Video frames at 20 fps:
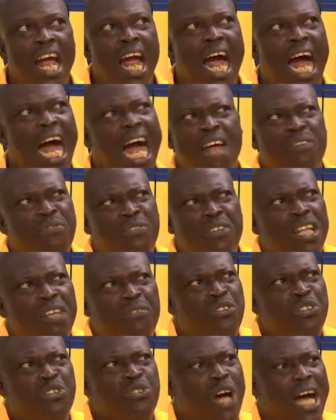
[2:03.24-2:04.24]
I feel if
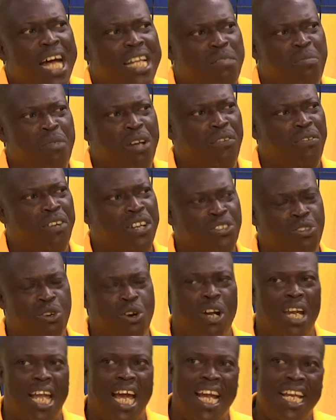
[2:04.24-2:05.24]
you should ask me of a
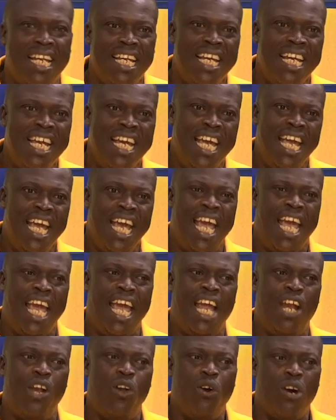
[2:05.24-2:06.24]
scoreline,
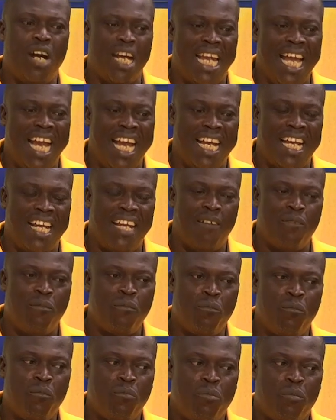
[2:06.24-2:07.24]
it looked like
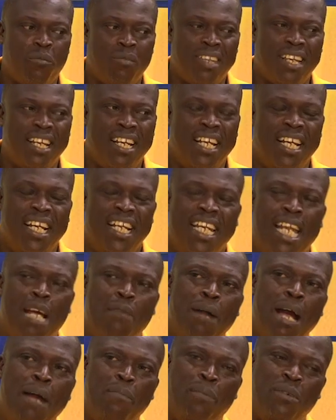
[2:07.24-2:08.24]
they
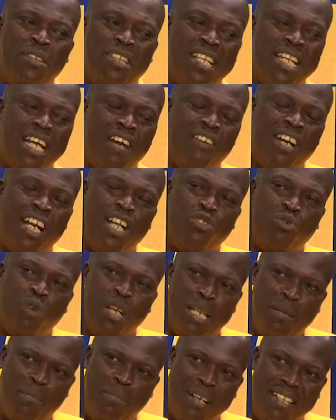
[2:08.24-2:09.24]
might put in
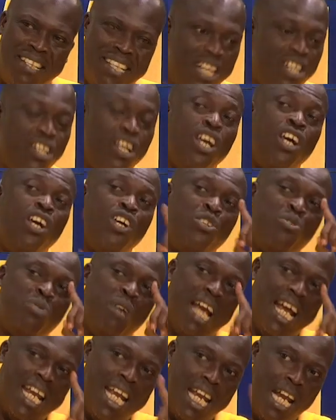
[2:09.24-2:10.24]
120% to
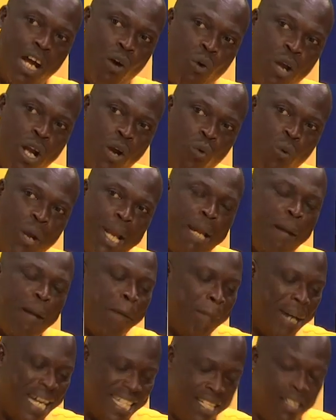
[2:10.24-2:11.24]
get an away win,
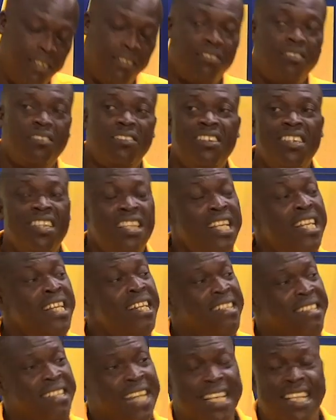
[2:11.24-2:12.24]
but
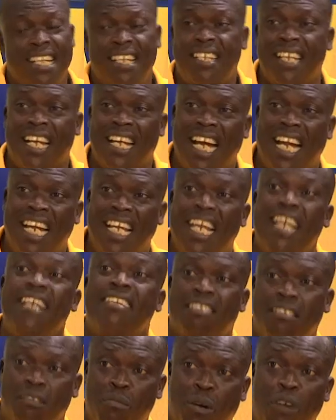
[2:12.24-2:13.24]
statistically, it's
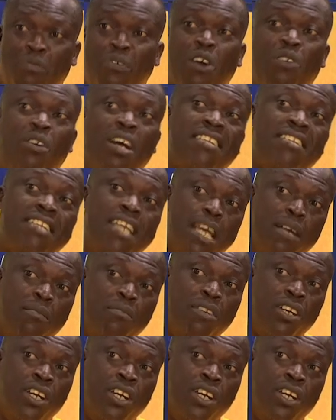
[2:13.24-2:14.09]
still BOFOAKWA's game